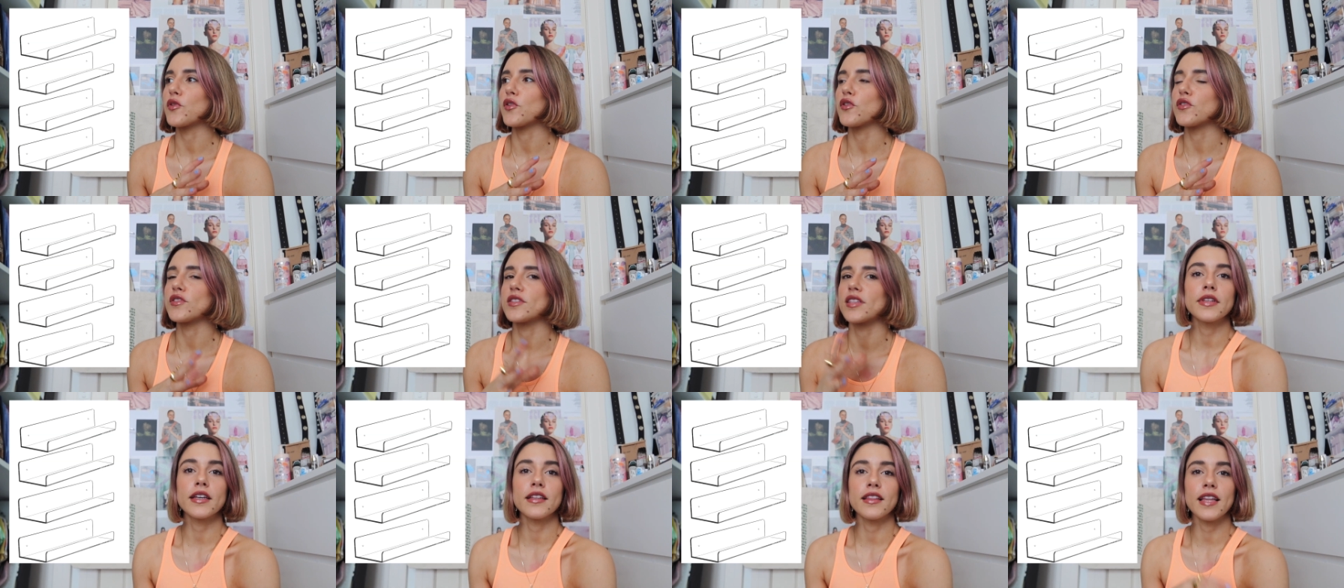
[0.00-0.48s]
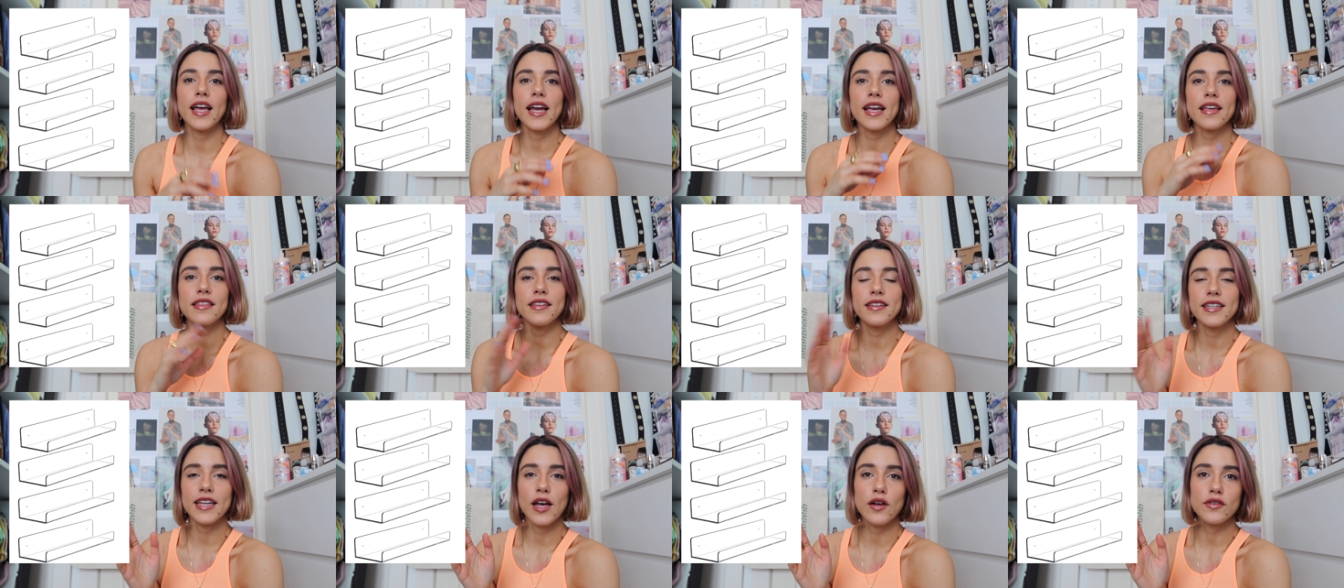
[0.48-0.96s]
use. They're like
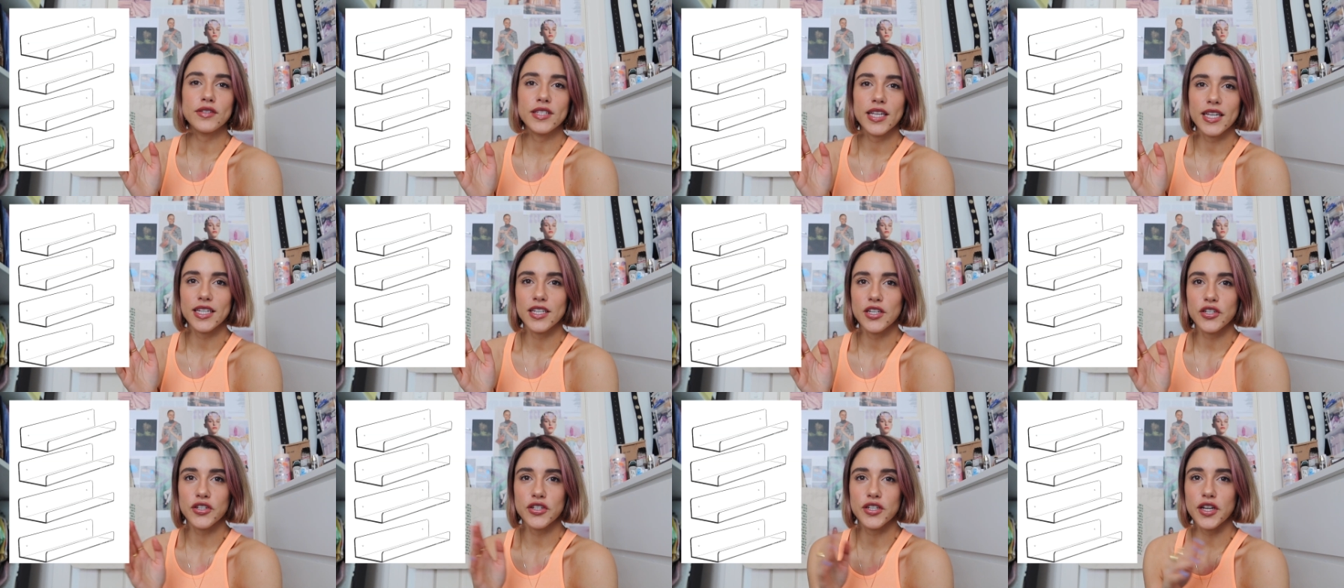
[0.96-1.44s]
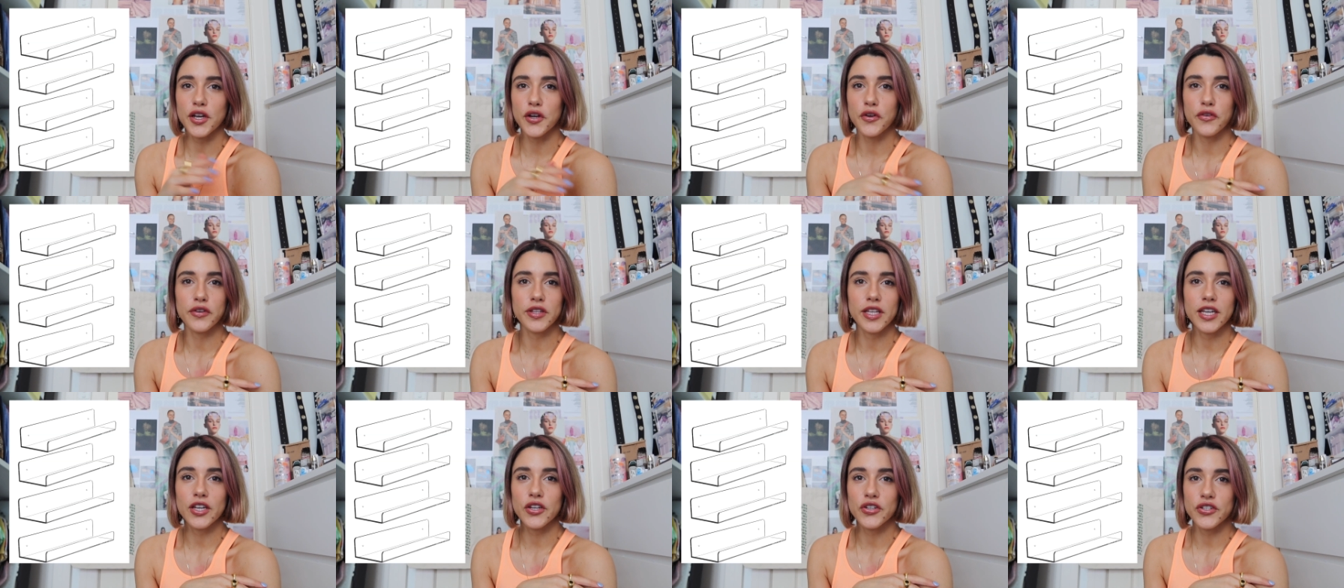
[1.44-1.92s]
the Nail Technician
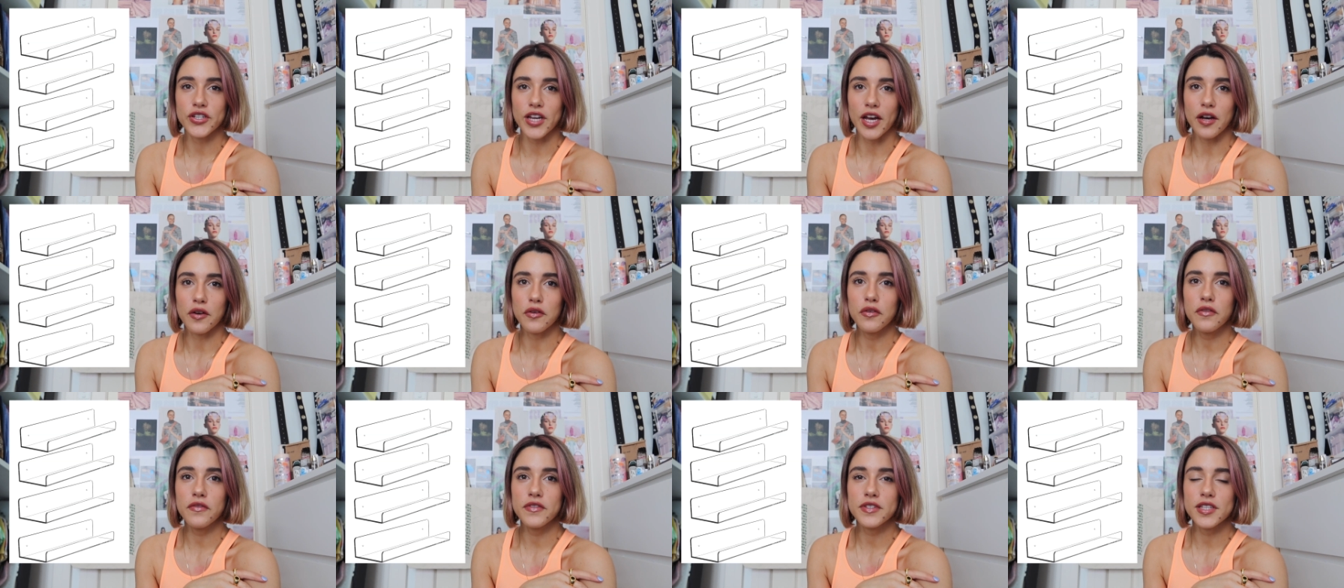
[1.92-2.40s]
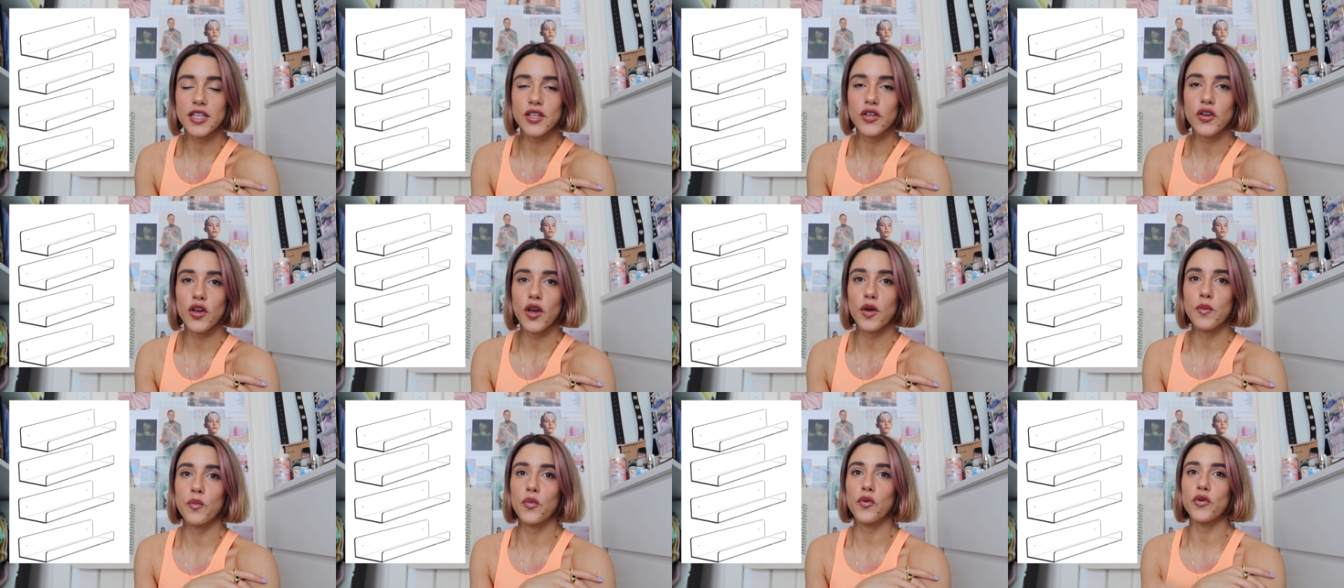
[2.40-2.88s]
acrylic shelves that you
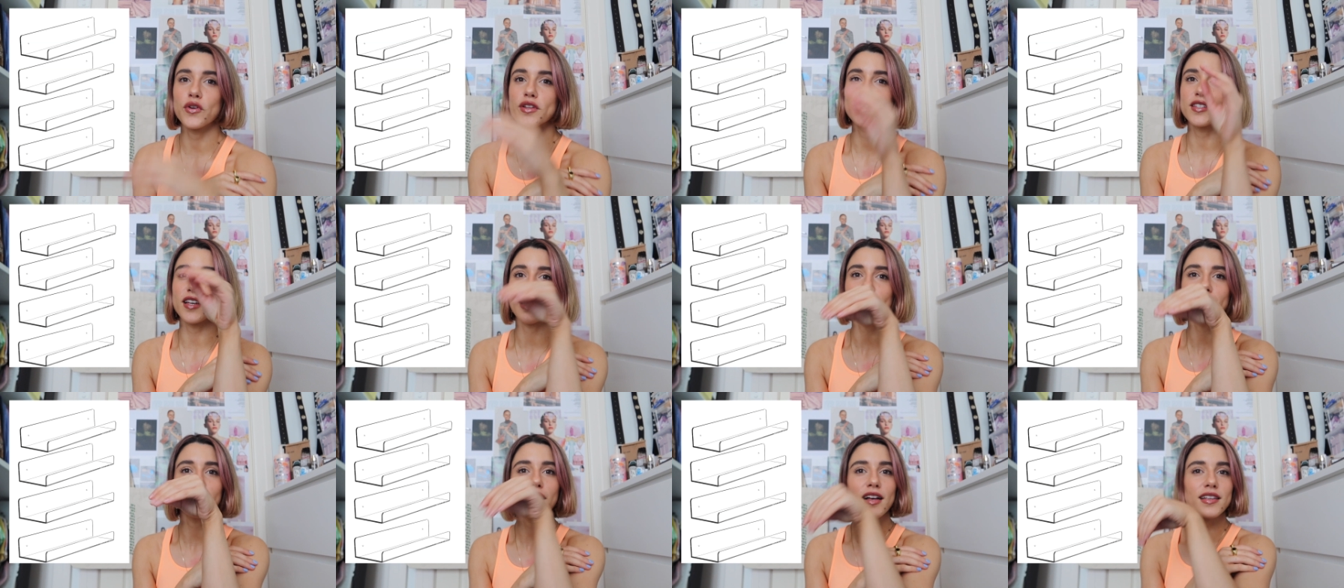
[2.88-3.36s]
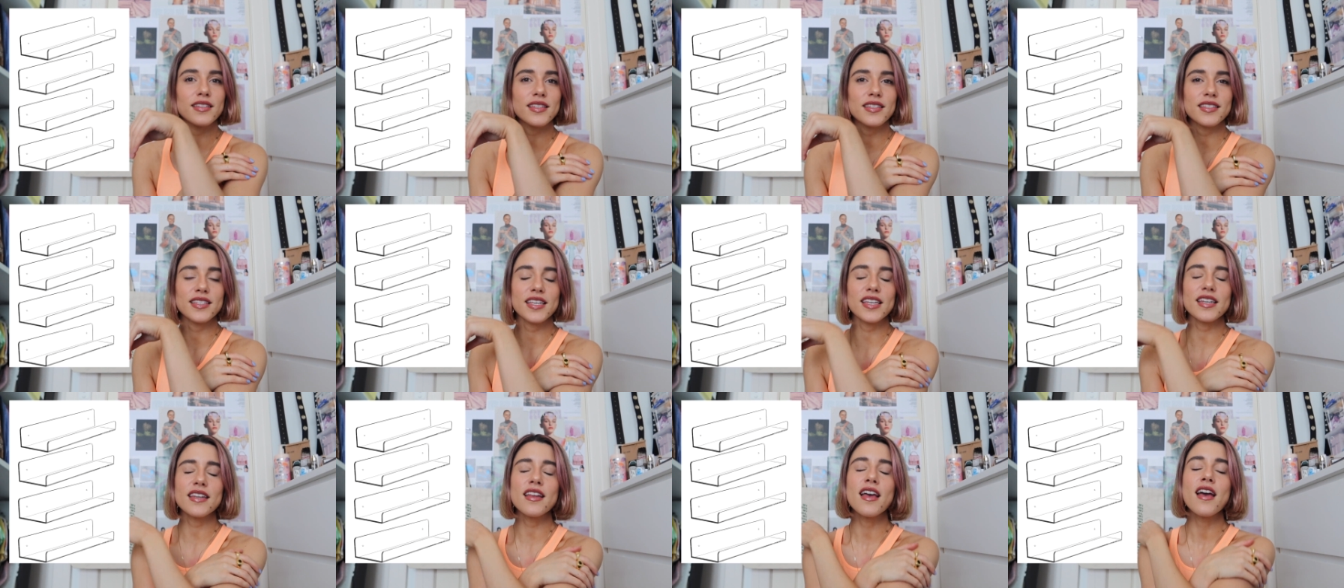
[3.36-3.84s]
can put sunglasses
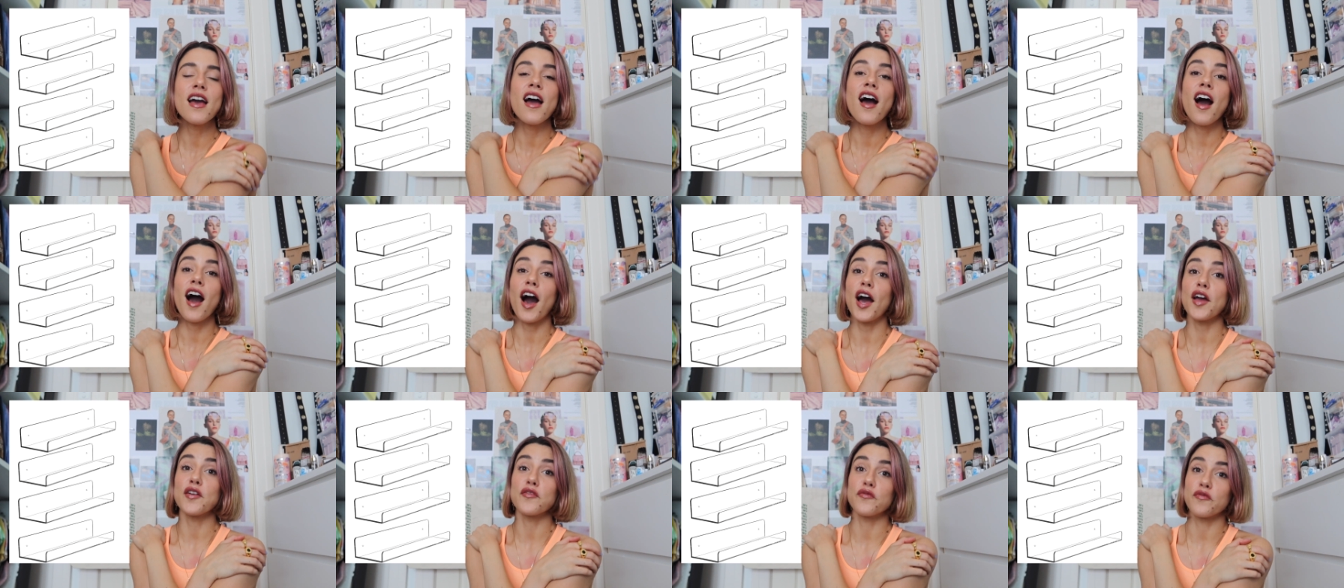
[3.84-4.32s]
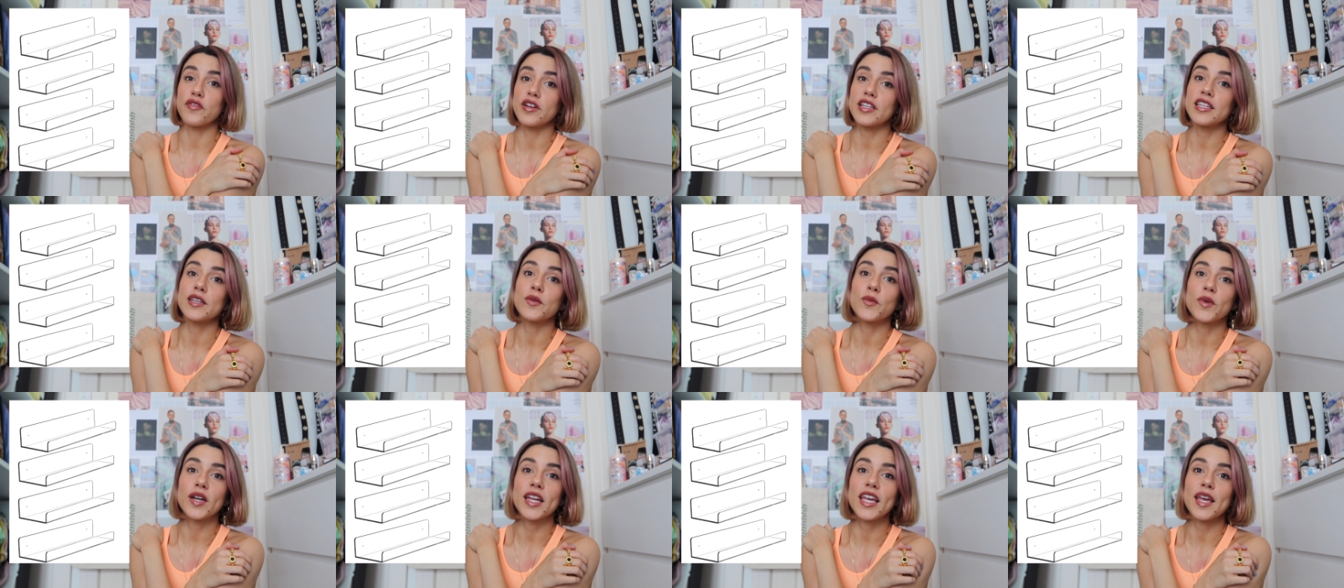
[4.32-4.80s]
in. I
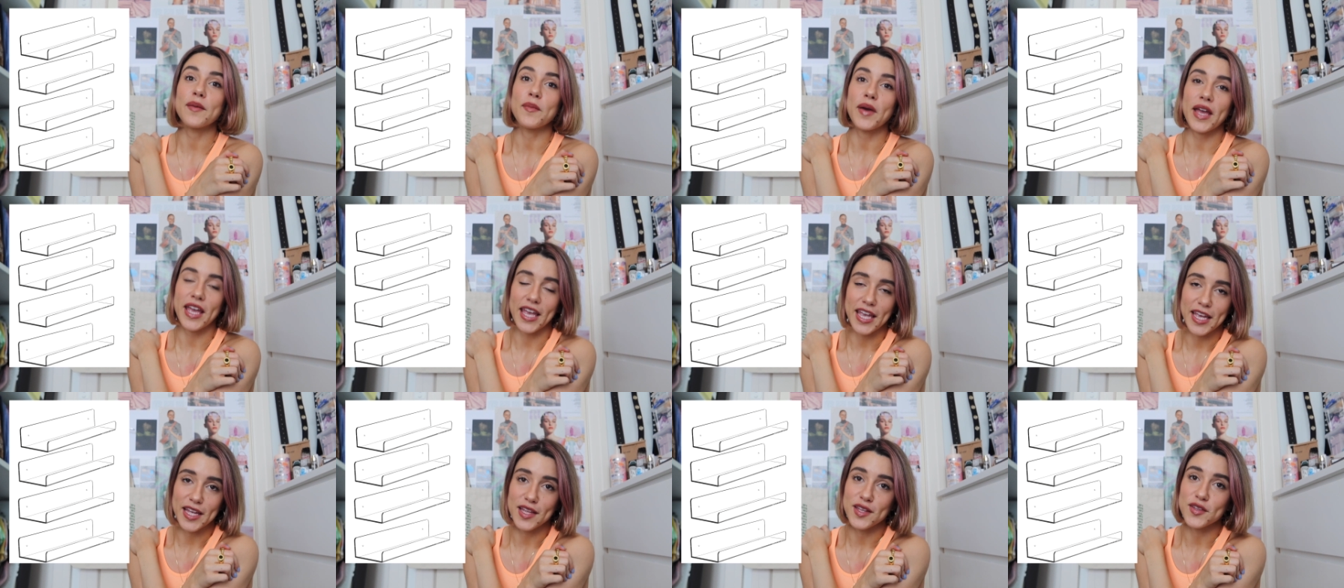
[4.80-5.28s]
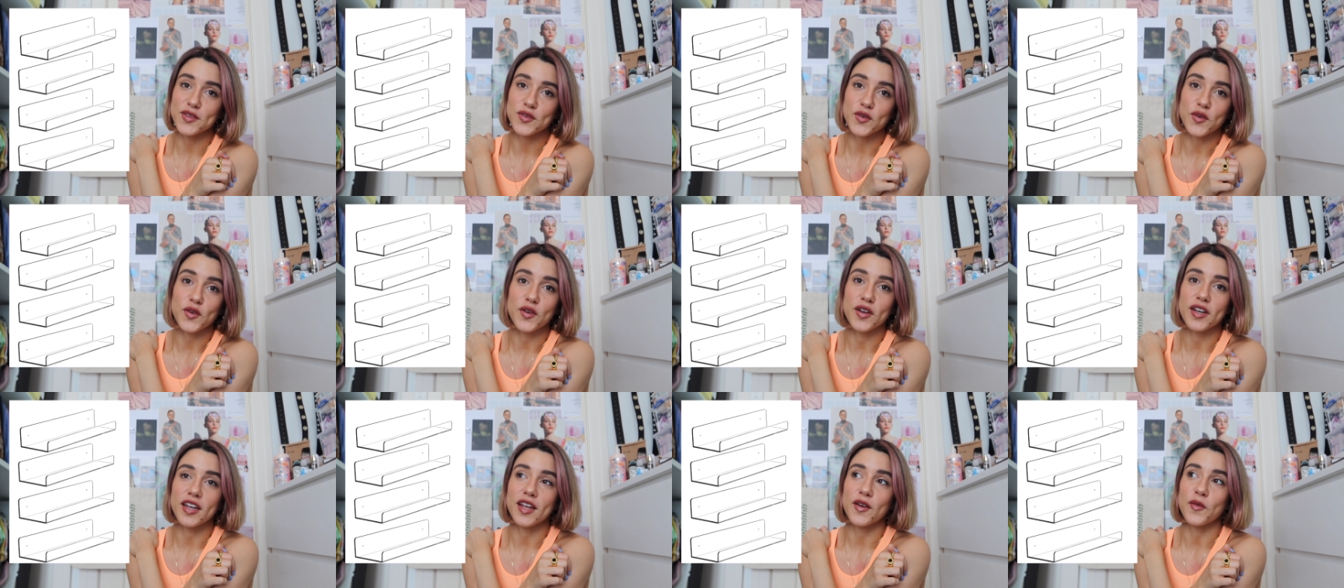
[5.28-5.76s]
really want to get my hands on